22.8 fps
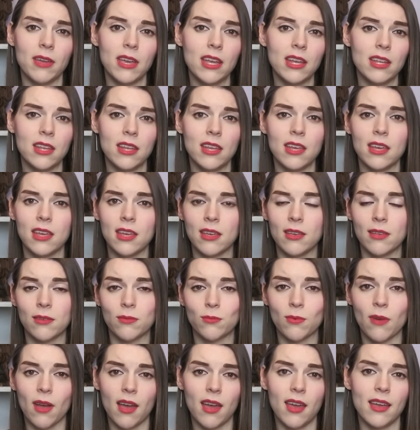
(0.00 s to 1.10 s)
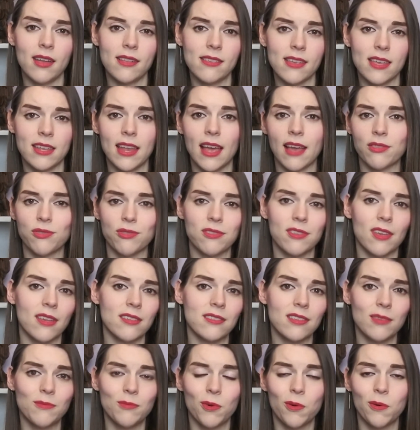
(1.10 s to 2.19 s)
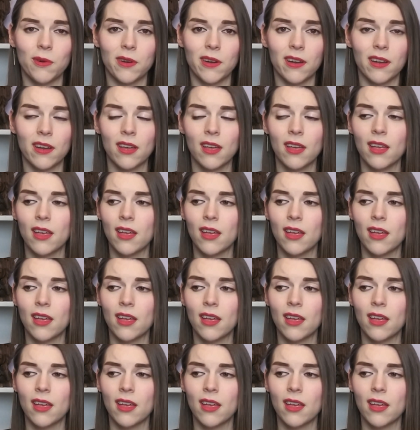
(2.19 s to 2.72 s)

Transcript: eating right and exercising more